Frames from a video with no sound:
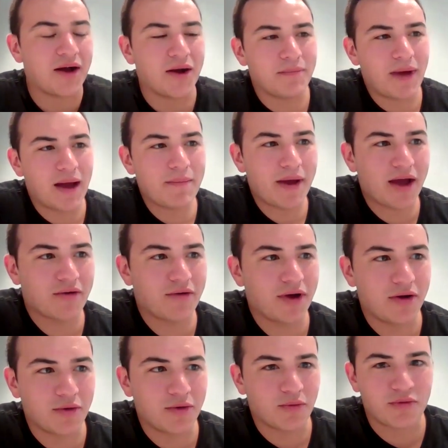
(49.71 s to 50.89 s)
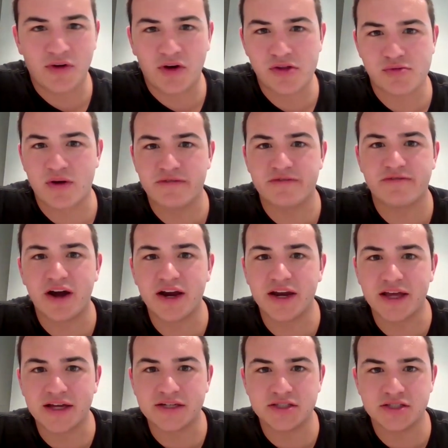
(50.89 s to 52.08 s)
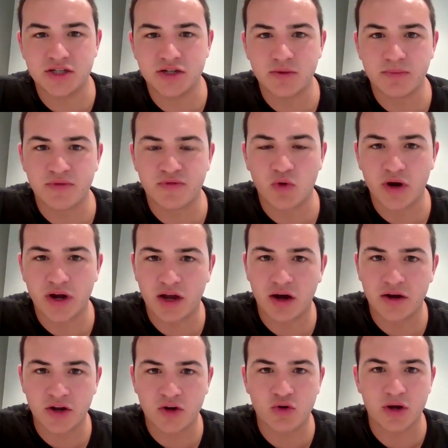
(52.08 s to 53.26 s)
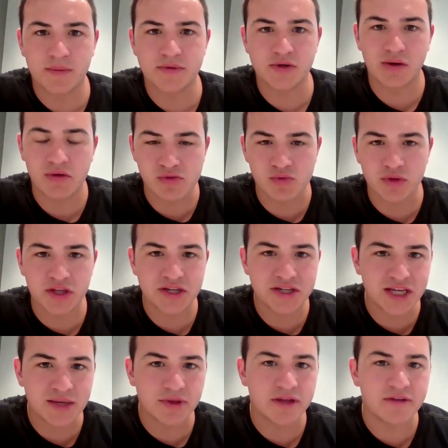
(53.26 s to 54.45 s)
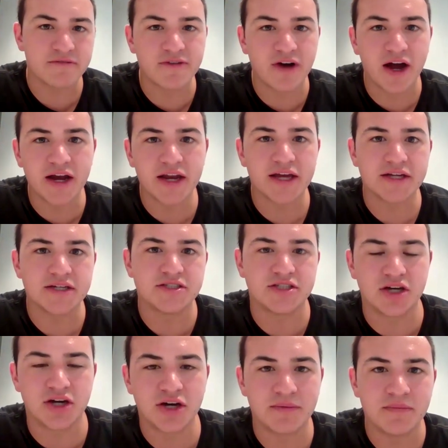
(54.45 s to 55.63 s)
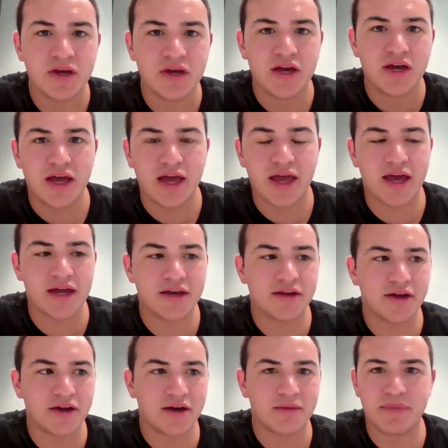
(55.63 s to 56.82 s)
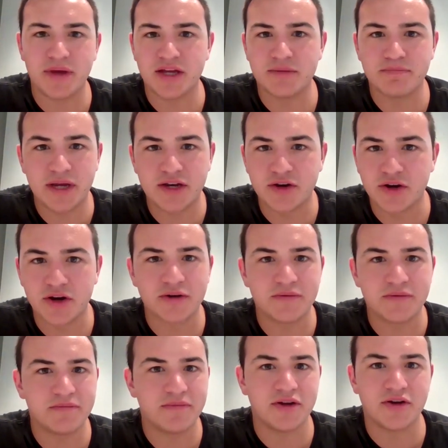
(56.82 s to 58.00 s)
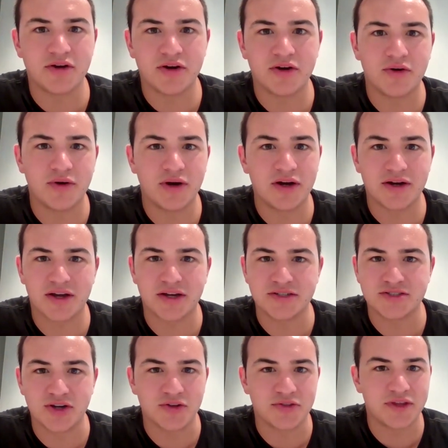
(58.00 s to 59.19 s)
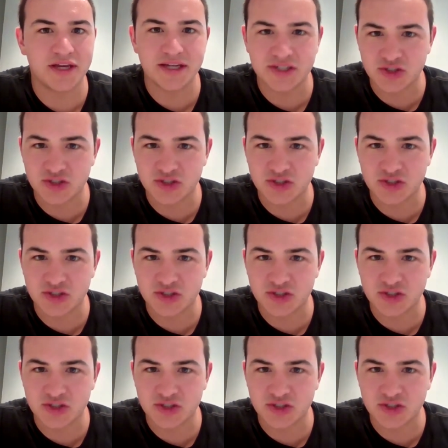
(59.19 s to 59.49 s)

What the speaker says: my background revolves around finance. You know, before I got into crypto, I was really deeply in finance and big nerd. You know, consulting,